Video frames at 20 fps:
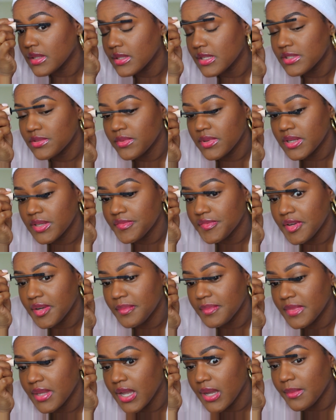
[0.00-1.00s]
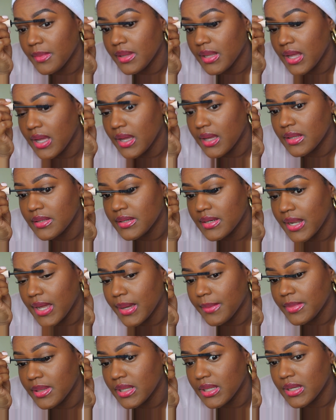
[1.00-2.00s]
This one is from Nabla,
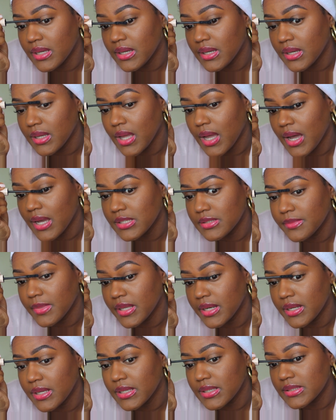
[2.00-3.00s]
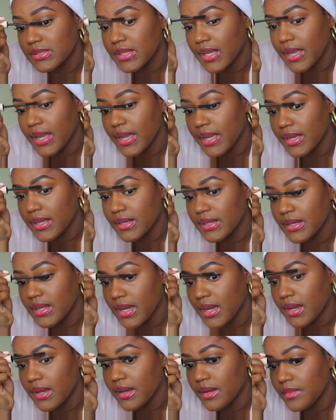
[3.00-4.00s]
Nabla Cosmetics. And
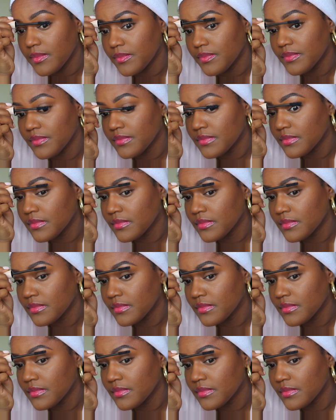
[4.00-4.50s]
um,